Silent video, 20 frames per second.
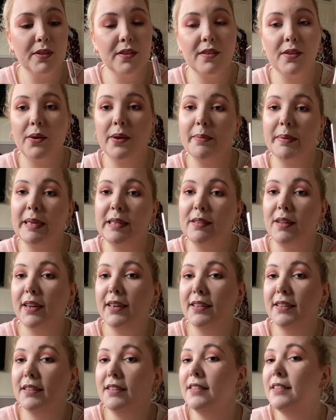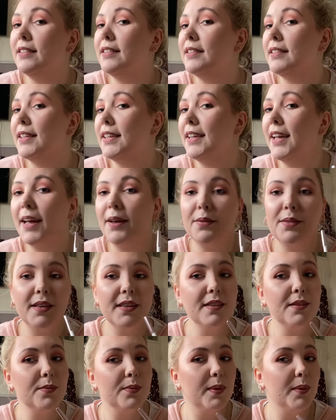So I'm excited to see how
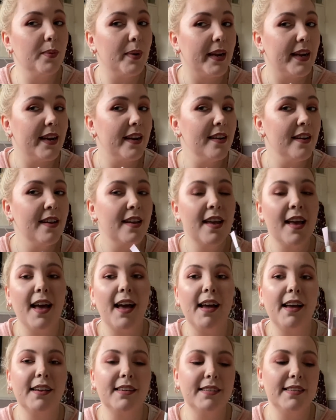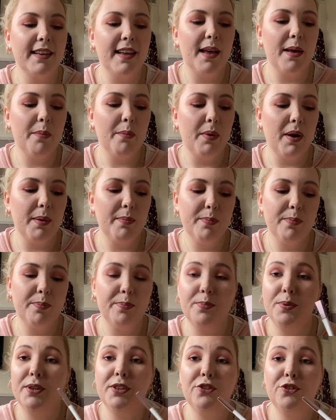this will wear, and I'm
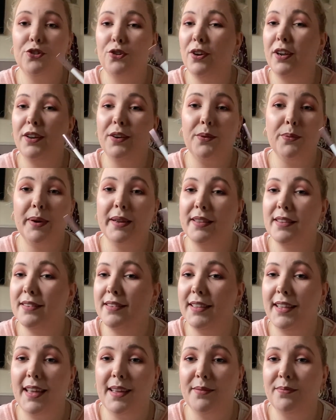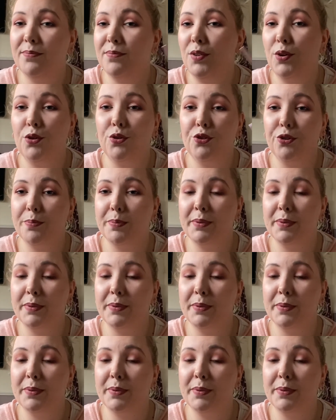pretty sure I'm going to wear this again, 100%.